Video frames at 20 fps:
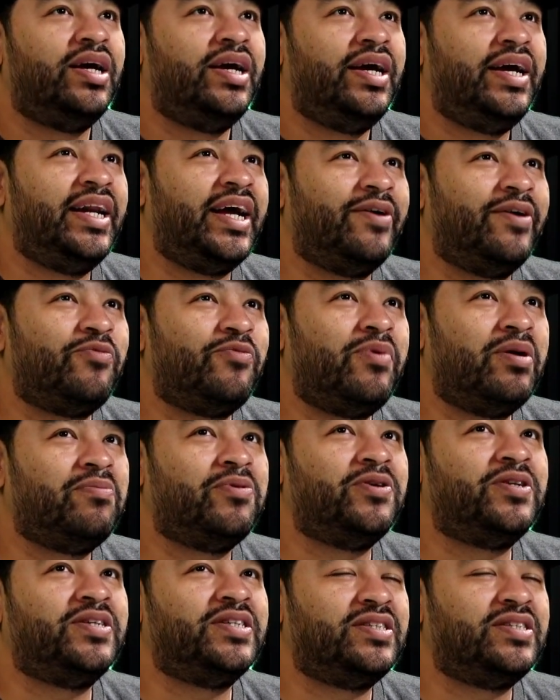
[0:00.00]
And I
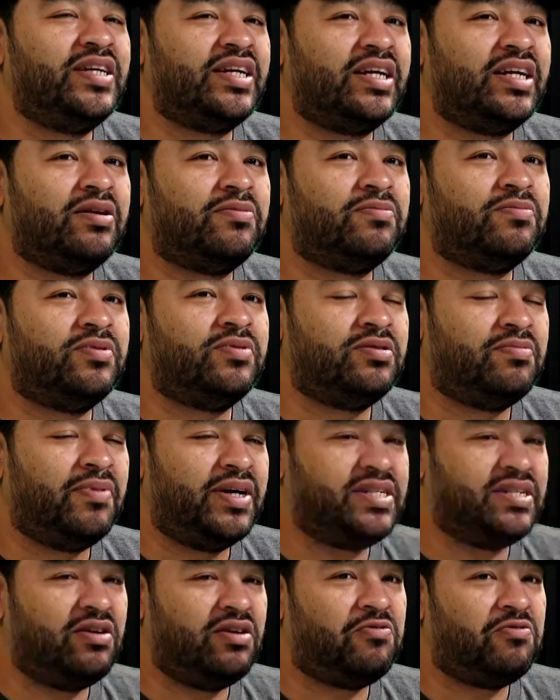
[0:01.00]
remember just thinking to
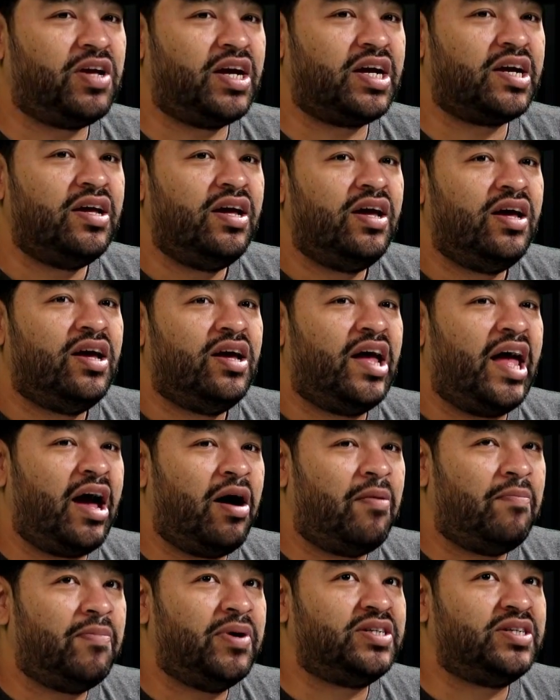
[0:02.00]
myself, like, how
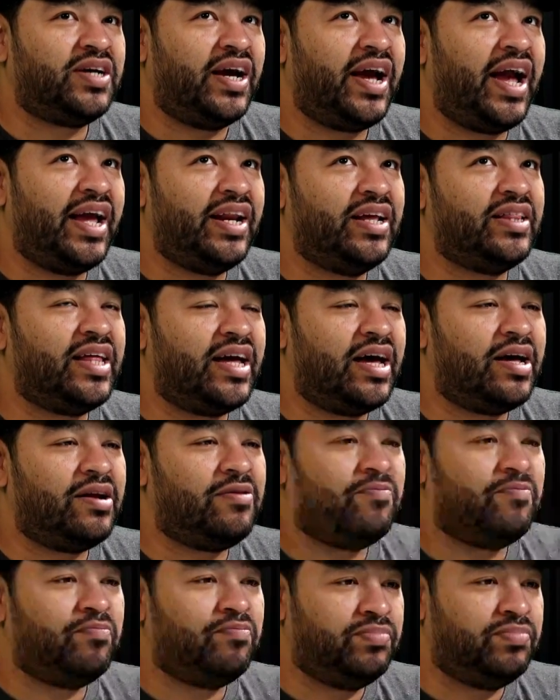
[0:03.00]
much I hated that
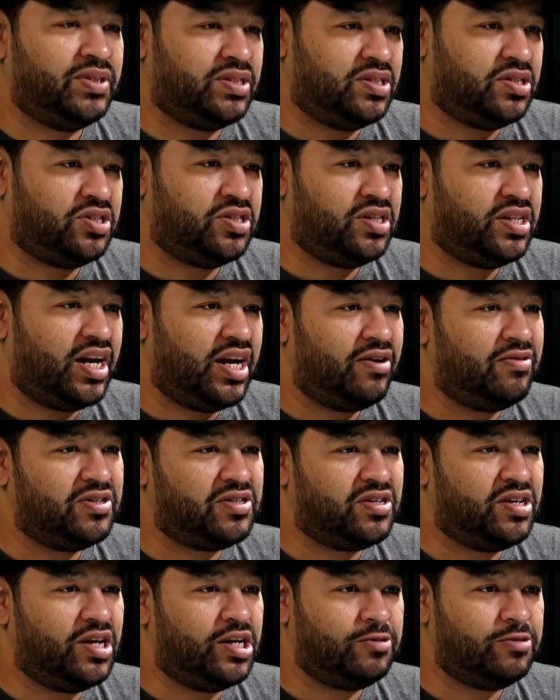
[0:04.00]
position that I was
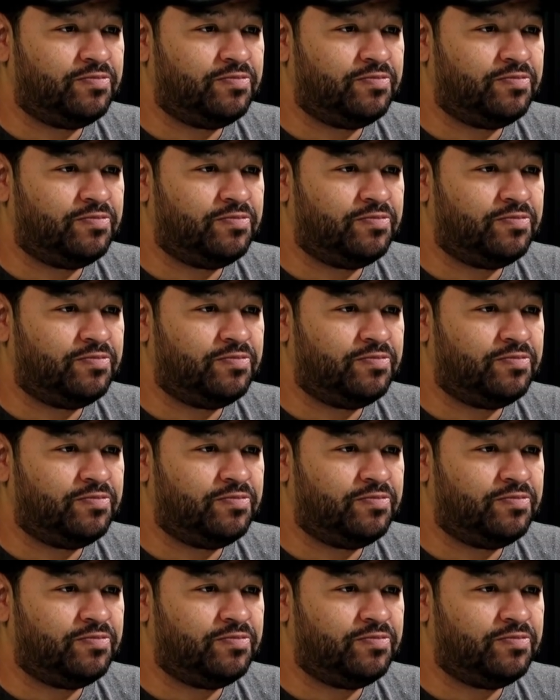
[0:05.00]
in.